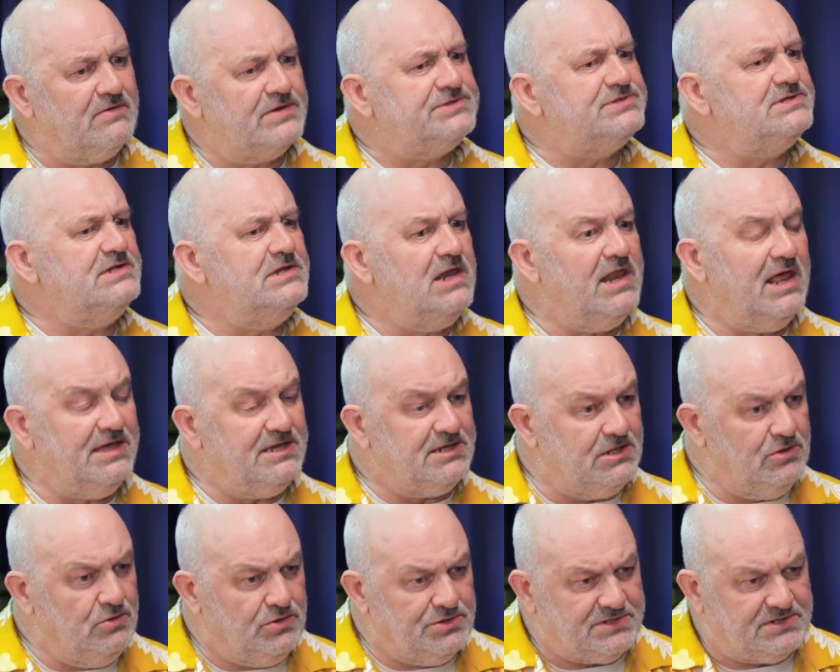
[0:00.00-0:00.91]
What's the
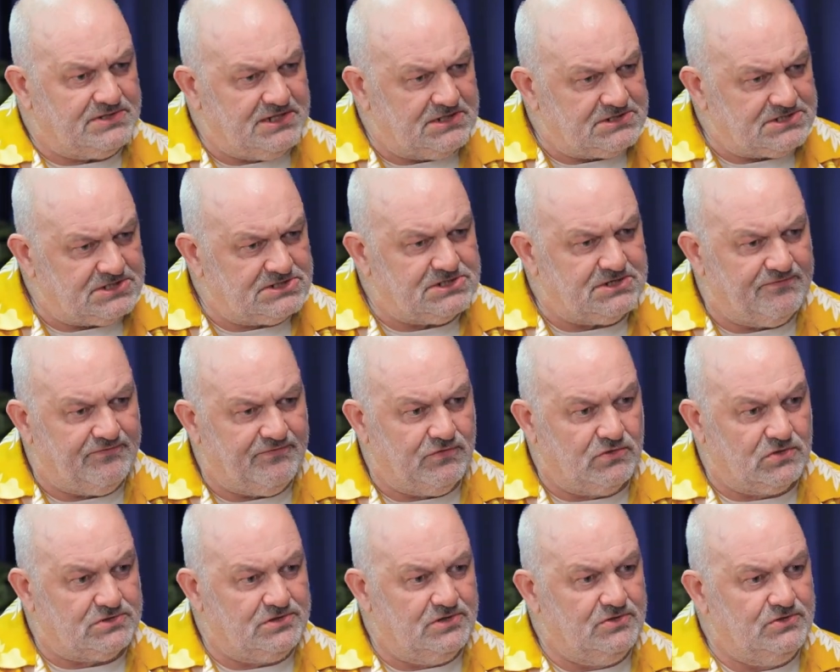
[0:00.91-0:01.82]
likelihood that this is a
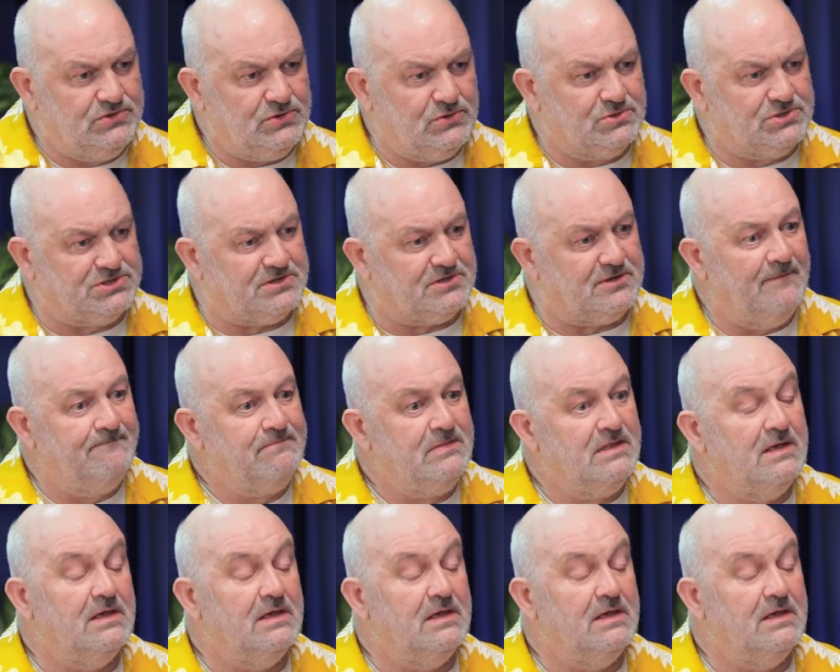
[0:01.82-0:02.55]
fraudulent order?